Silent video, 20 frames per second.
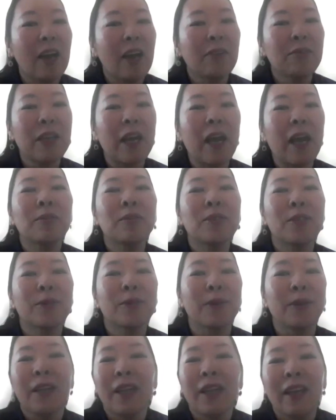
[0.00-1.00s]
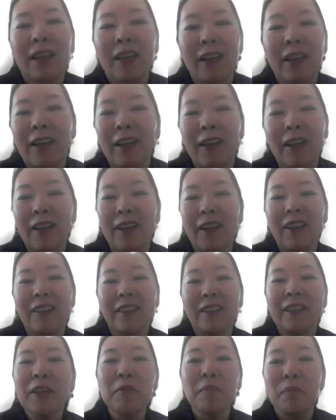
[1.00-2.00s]
How to
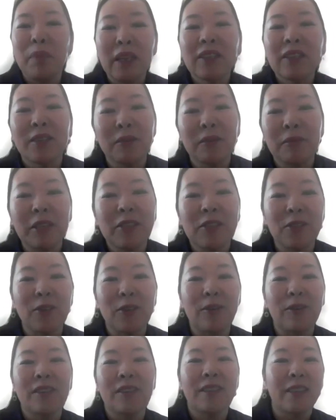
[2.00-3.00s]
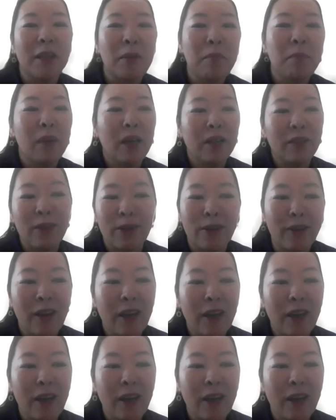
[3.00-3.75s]
live better with your stepmother,